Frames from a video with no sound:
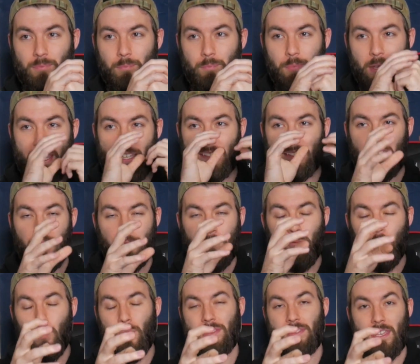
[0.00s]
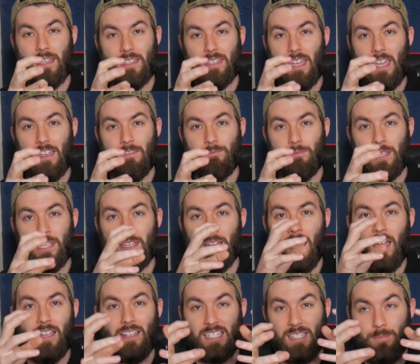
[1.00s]
based off of what they gave me,
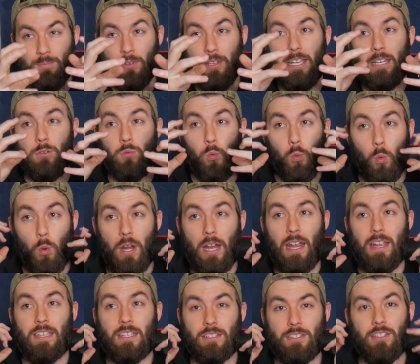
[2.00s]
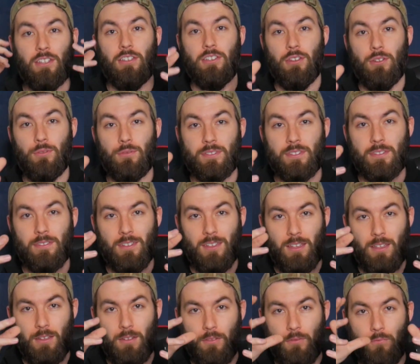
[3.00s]
I explained what I could deduce
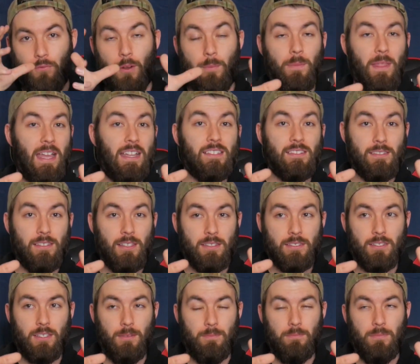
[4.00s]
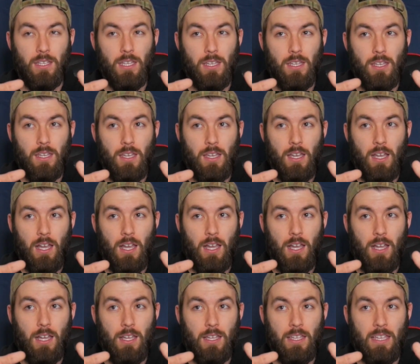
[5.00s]
from that system,
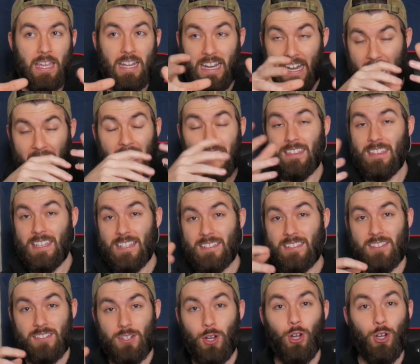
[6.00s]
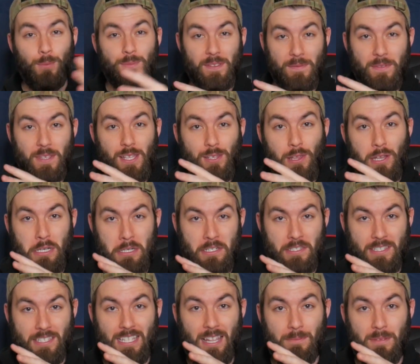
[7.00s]
and I had things in terms of the
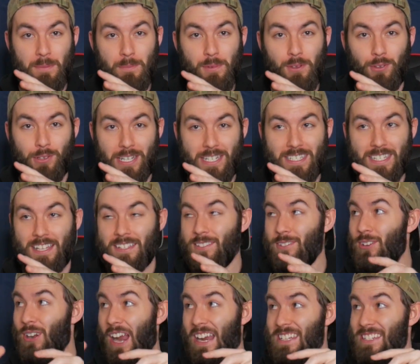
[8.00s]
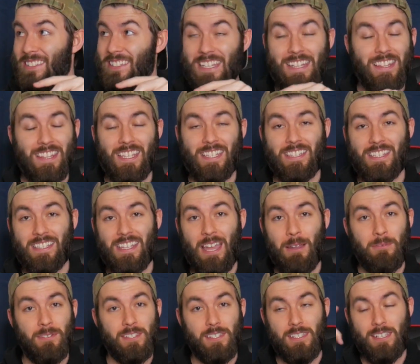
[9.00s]
electric susceptibility tensor. I just didn't think
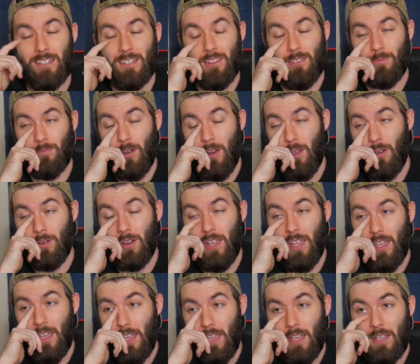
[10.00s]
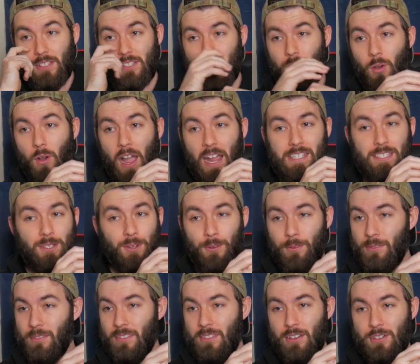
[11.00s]
that was the end of the road. So
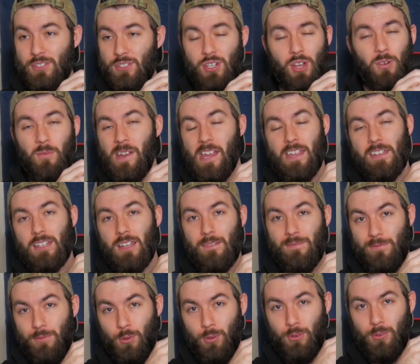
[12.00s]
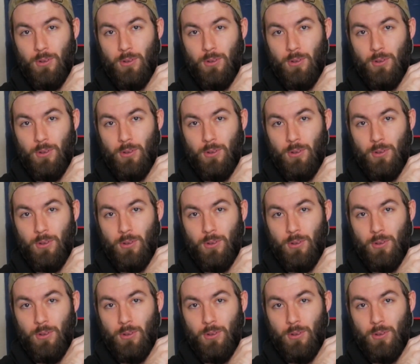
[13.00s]
there's no way I got full